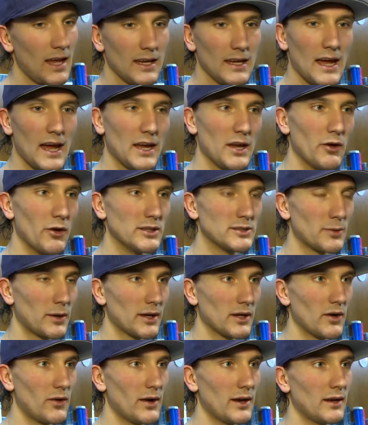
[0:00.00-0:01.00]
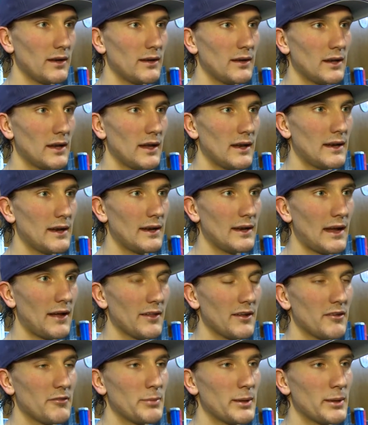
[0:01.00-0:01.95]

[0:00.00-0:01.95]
Yeah, you always want to go in and now that